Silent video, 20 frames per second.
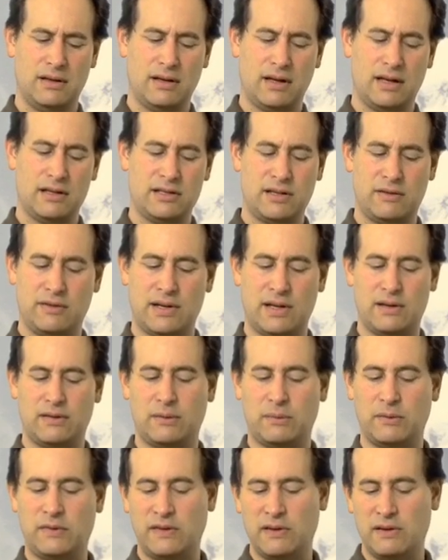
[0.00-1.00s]
I shovel down
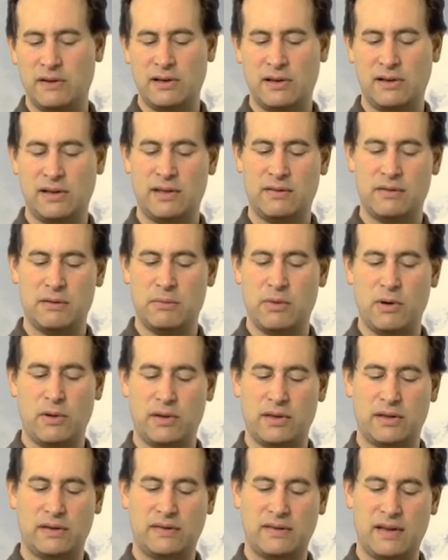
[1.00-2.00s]
some cereal, leave the bowl
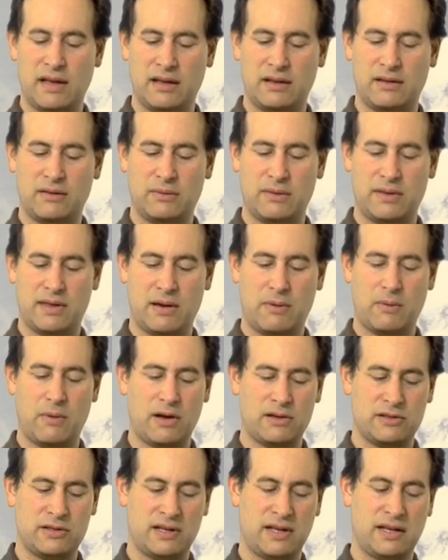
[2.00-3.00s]
in the sink without
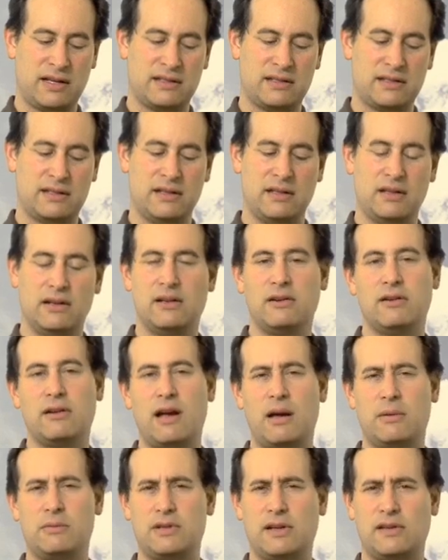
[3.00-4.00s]
washing it,
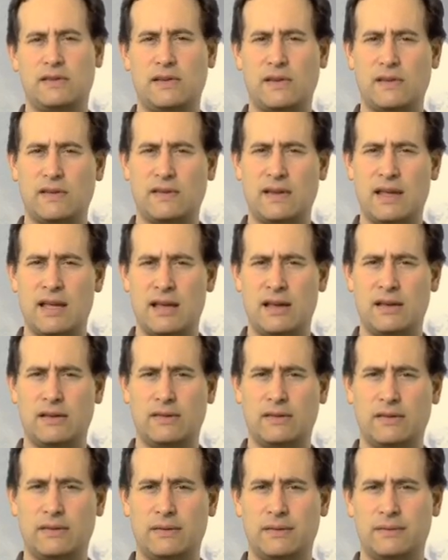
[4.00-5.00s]
grab Justin's
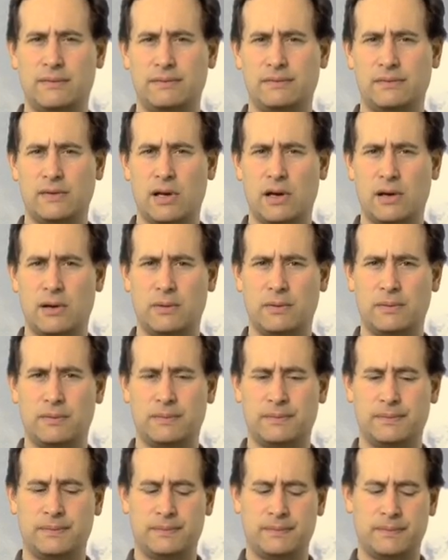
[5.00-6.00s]
keys, and go.
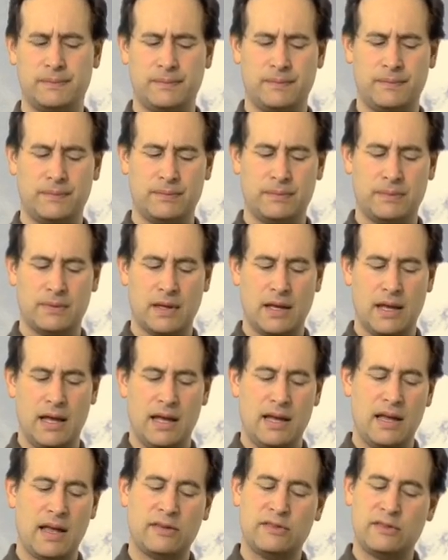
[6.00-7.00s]

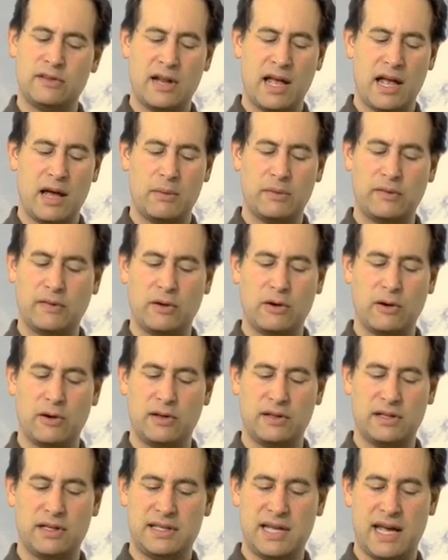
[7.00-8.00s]
Yesterday, I was a
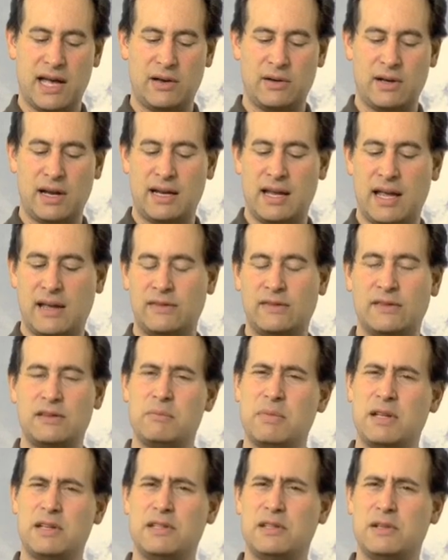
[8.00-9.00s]
girl in a town I'd guessed to
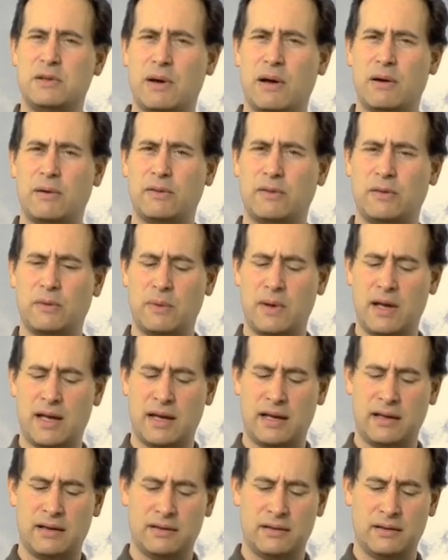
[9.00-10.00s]
be two hours
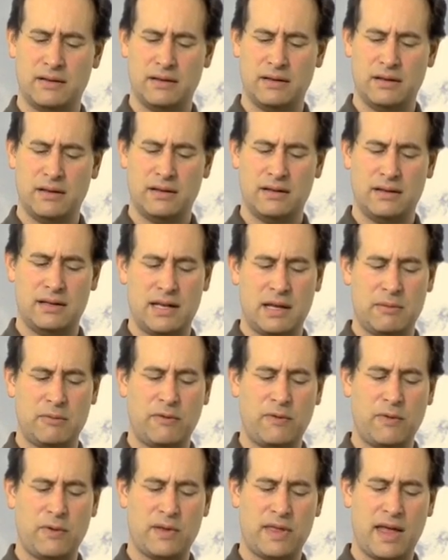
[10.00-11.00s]
away. The day
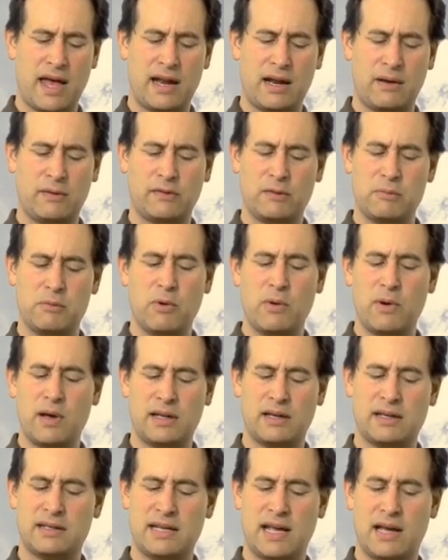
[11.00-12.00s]
before that, I was a boy
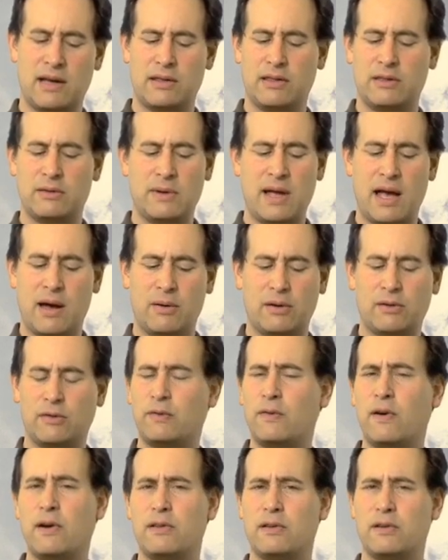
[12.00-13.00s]
in a town three hours
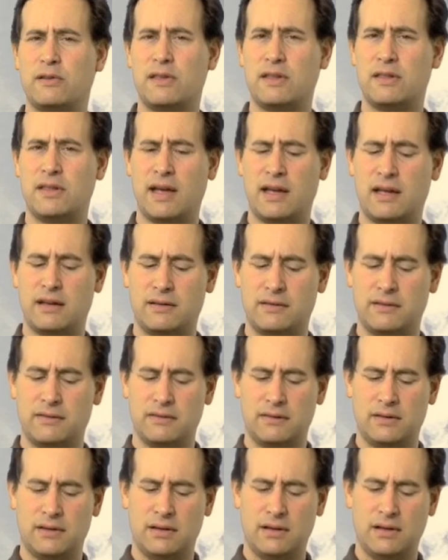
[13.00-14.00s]
farther than that.
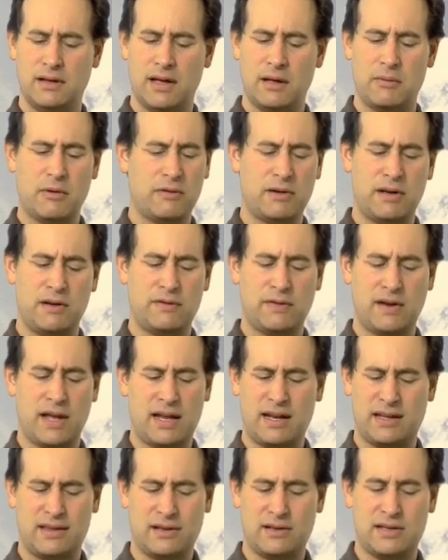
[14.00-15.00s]
I'm already
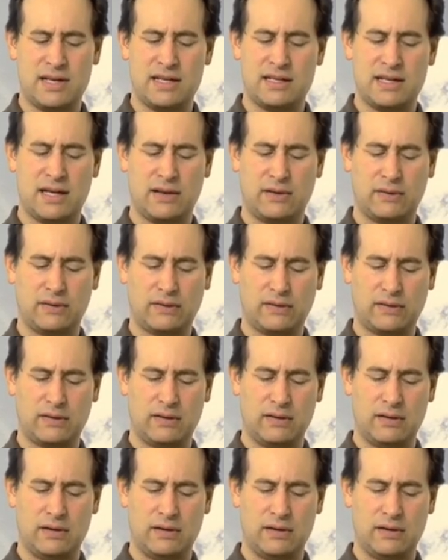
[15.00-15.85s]
forgetting their details.